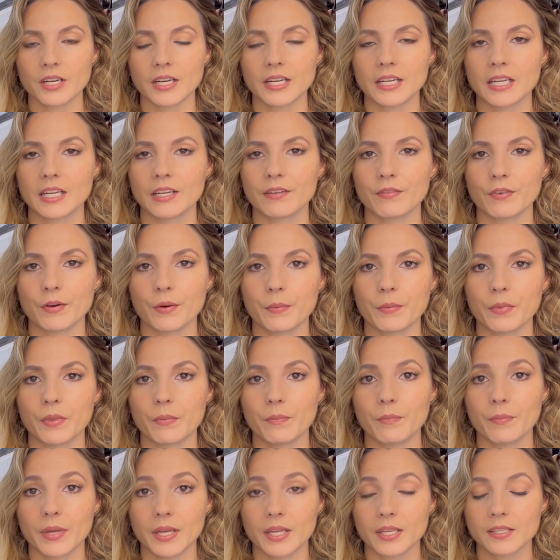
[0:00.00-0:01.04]
I got from the
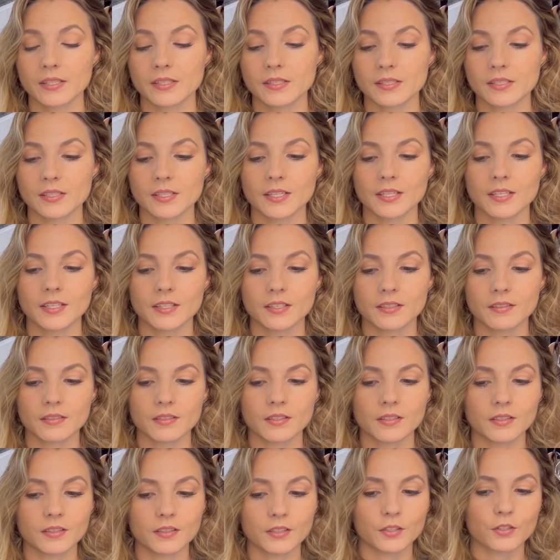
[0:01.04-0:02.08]
Benz. It
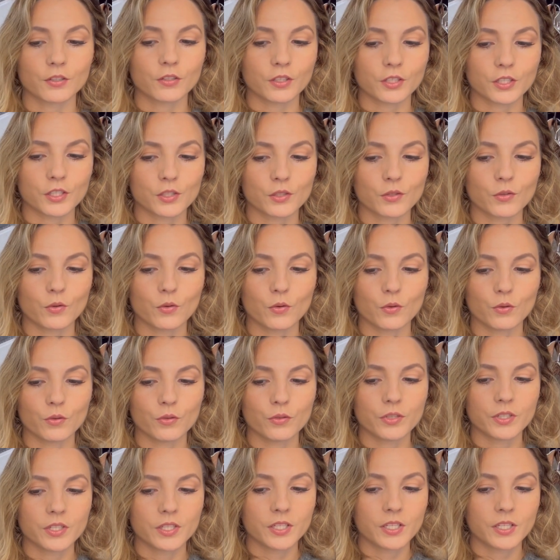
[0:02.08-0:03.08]
literally sold